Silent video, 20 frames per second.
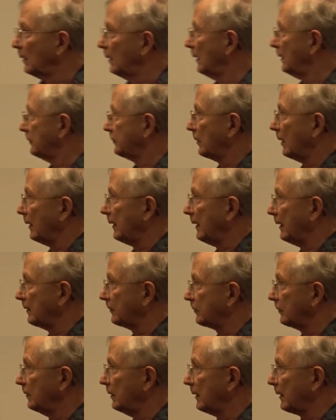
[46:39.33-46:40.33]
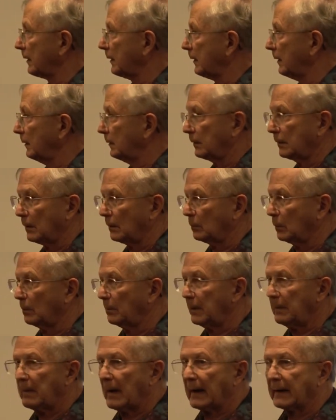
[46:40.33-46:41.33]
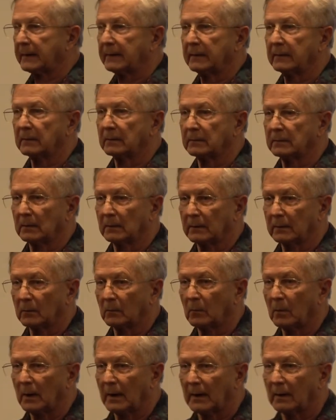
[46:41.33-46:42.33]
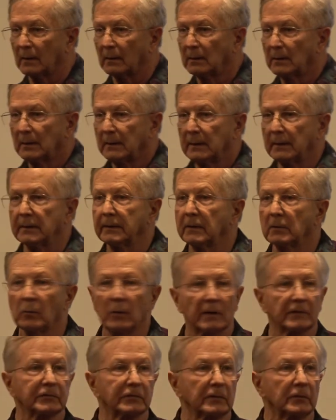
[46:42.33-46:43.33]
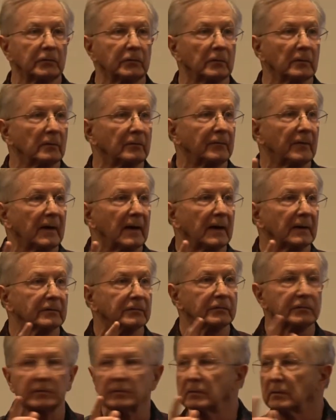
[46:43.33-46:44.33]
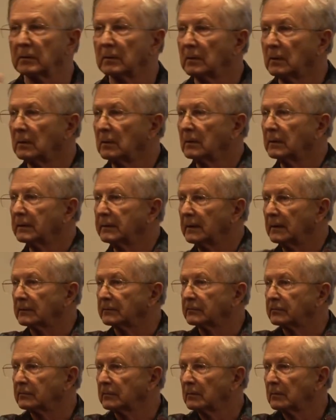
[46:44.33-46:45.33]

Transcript: lunch, I guess, Nick, and we'll be back here in a little while. Any questions real fast? Yes.